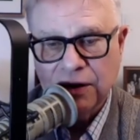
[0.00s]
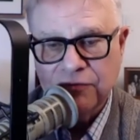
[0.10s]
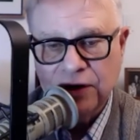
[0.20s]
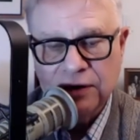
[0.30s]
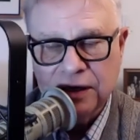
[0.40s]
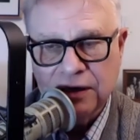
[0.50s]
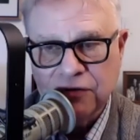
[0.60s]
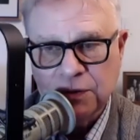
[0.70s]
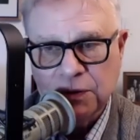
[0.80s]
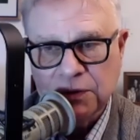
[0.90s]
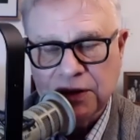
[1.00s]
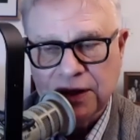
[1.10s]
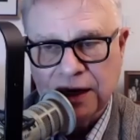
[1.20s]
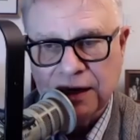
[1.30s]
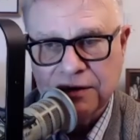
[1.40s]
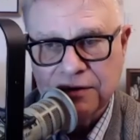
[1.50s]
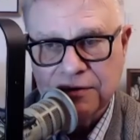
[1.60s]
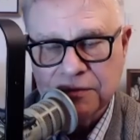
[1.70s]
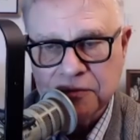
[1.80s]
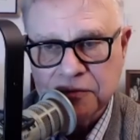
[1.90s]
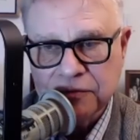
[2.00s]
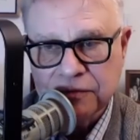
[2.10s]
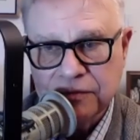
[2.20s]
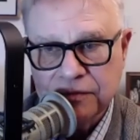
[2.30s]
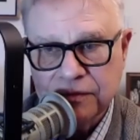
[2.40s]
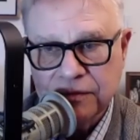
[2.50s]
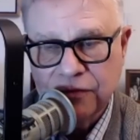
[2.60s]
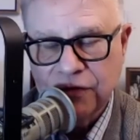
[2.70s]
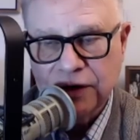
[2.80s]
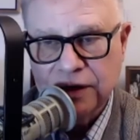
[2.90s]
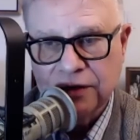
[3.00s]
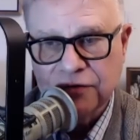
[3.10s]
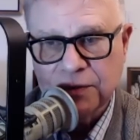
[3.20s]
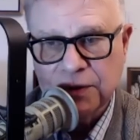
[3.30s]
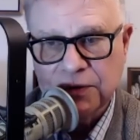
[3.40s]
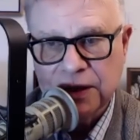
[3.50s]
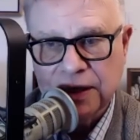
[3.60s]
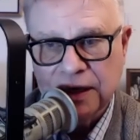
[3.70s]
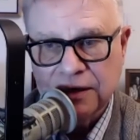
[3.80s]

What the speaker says: very comfortable with that. Very comfortable with that.